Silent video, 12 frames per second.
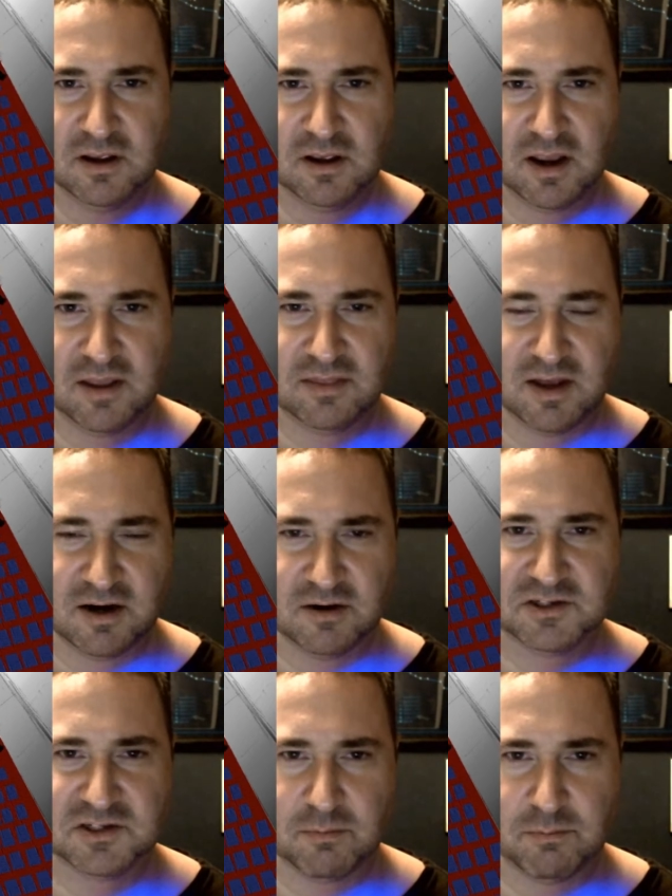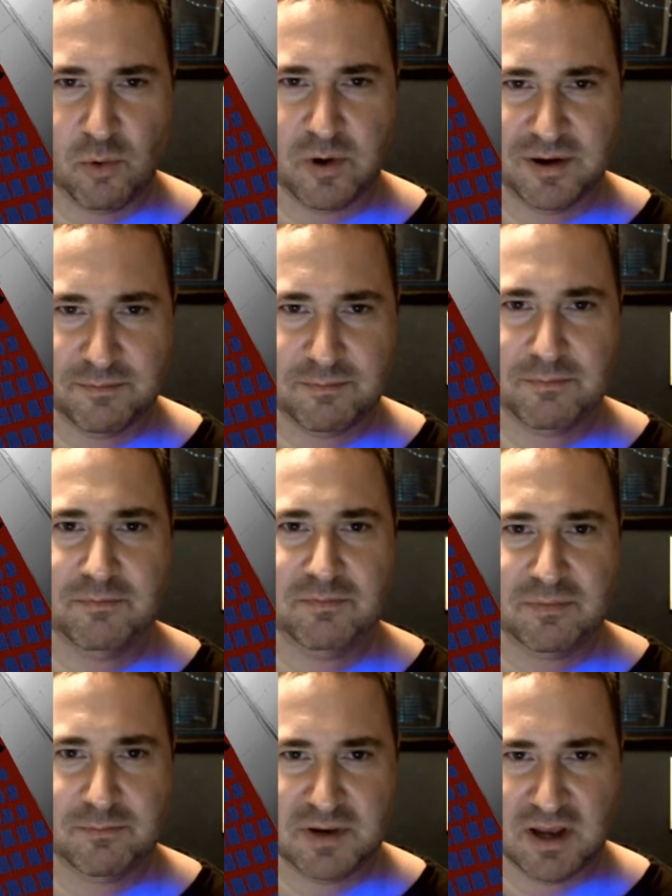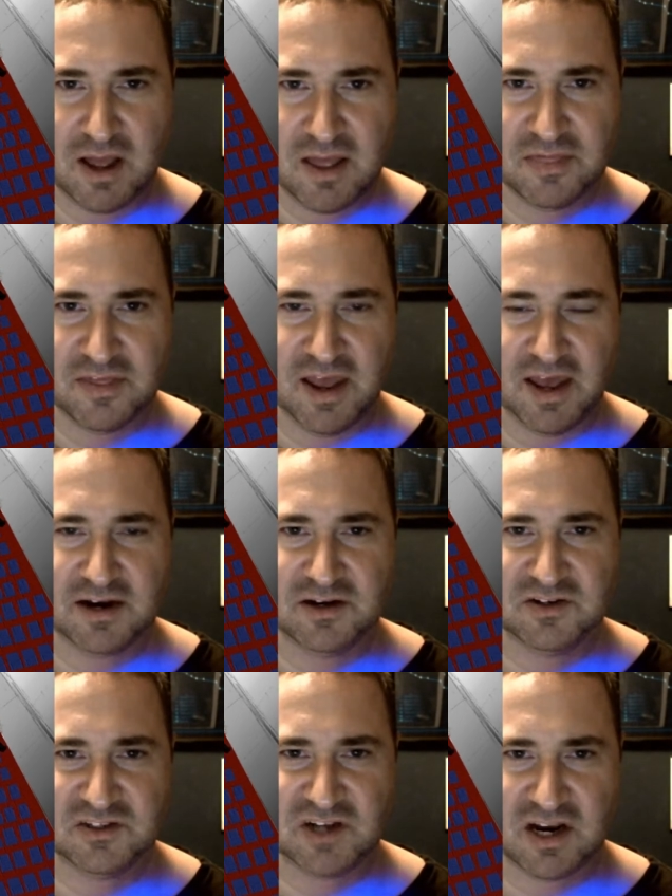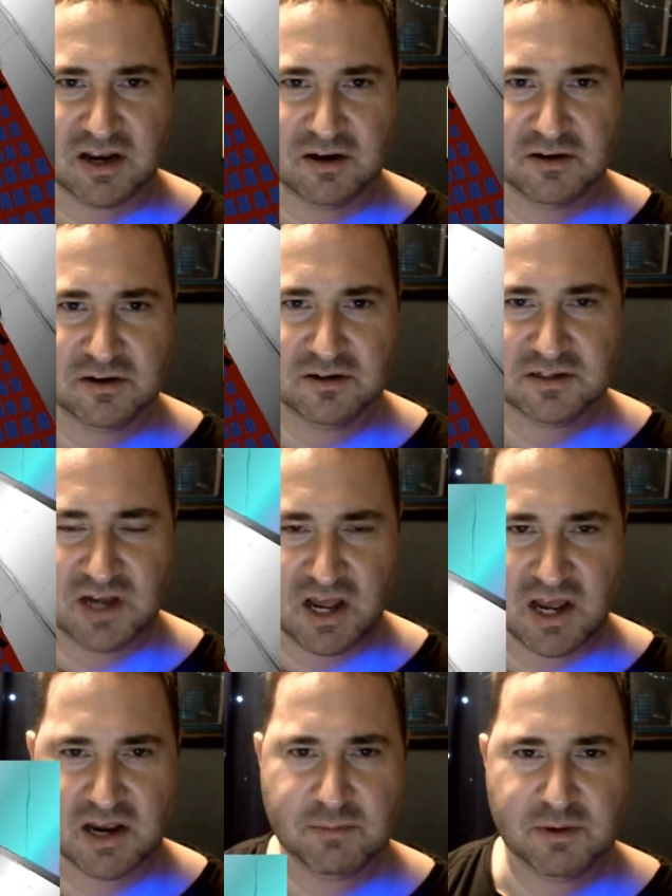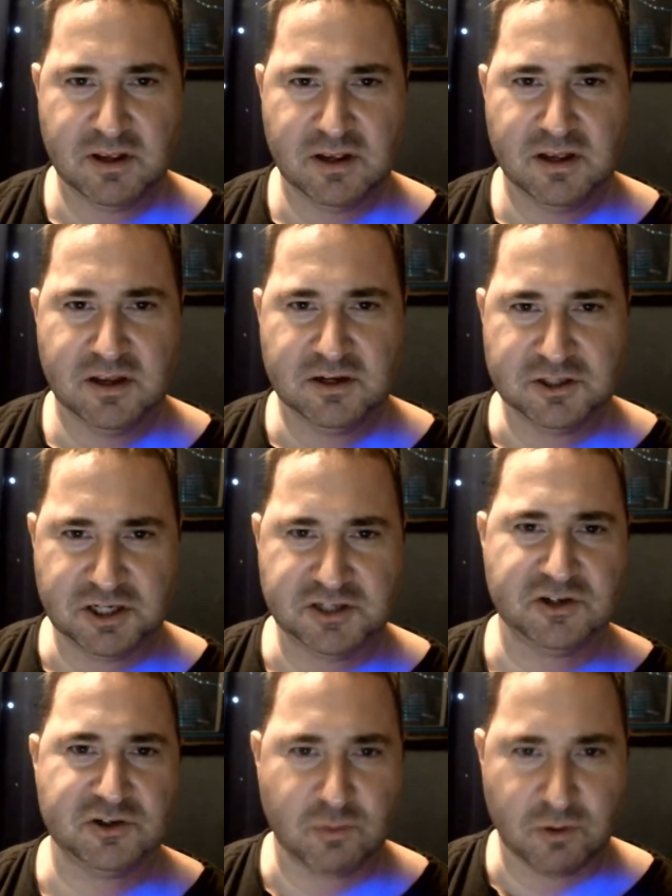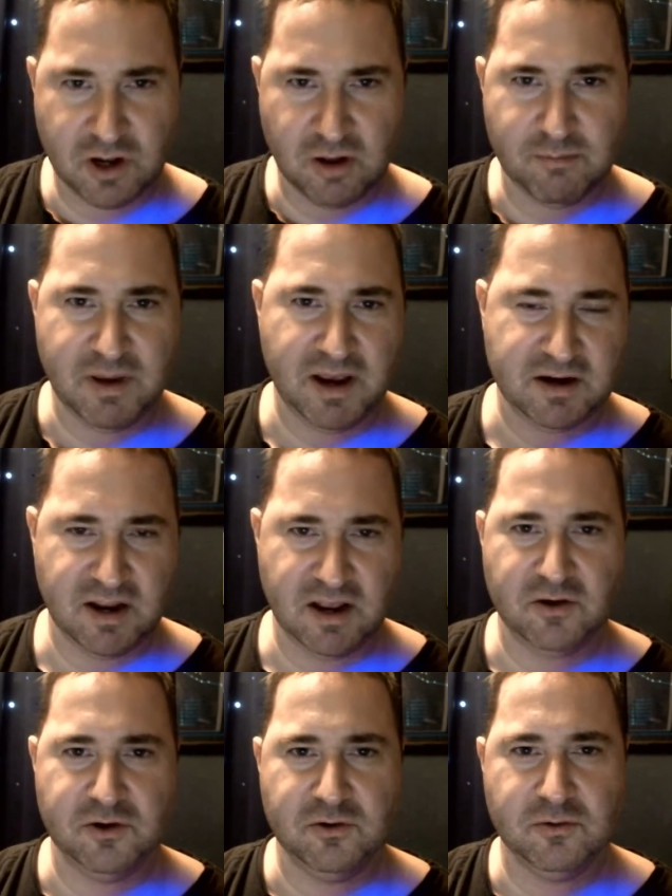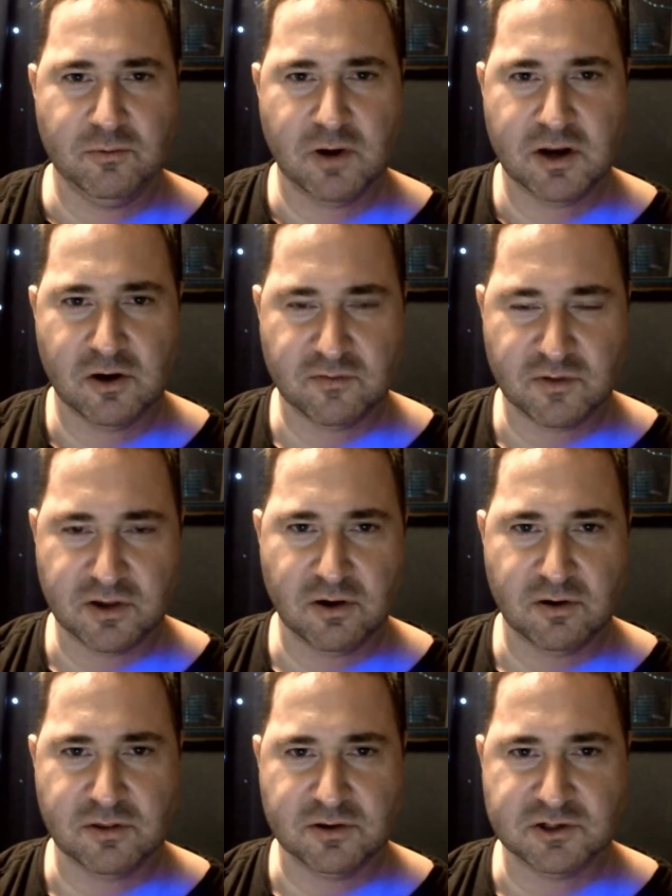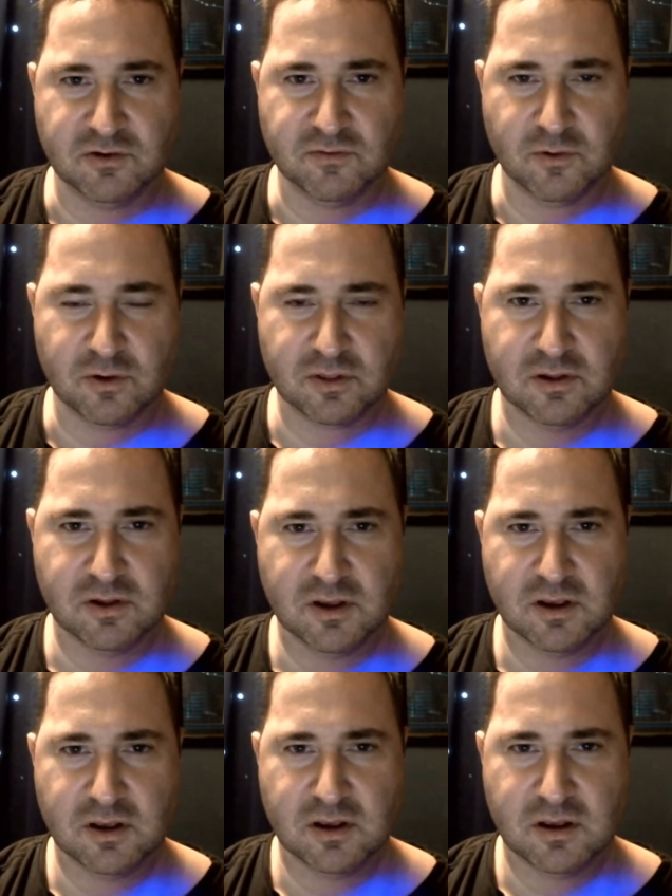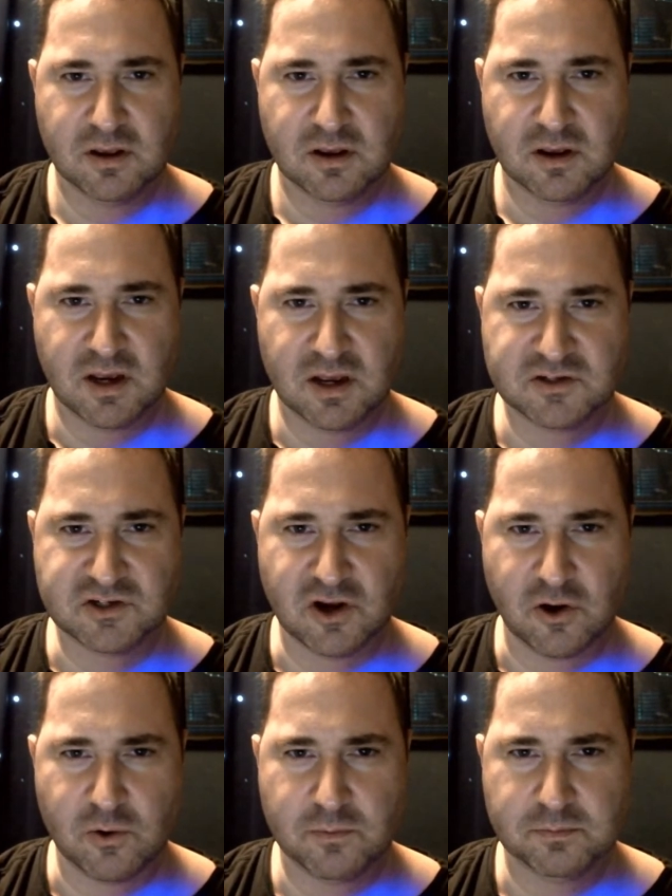And then at some point beyond that, at a second time, Jesus would come back down and reign over the earth and so forth. And so